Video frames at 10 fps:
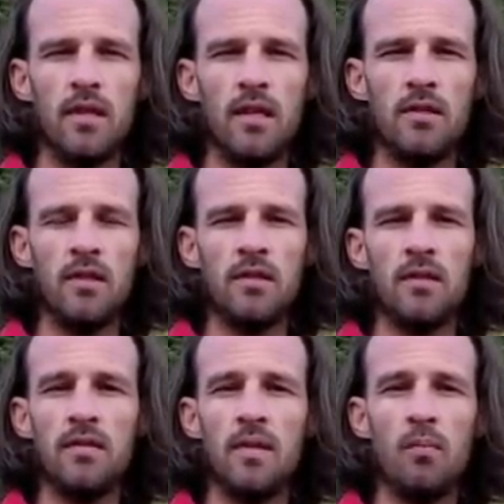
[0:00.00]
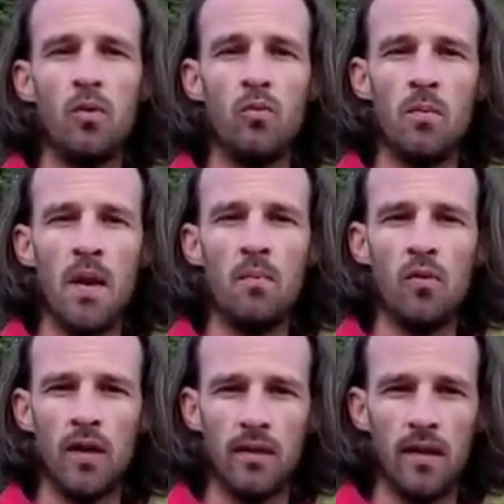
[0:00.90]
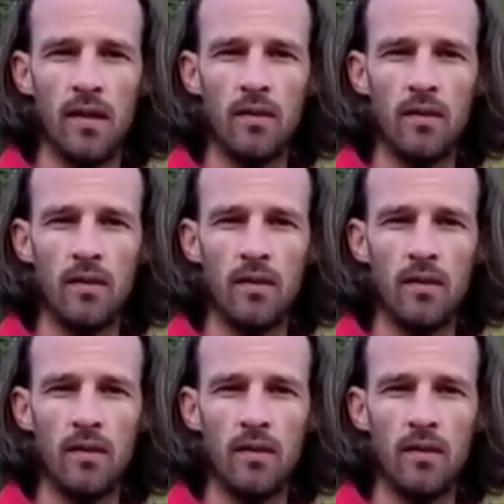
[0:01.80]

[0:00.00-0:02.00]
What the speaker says: It's just a simple remembering now.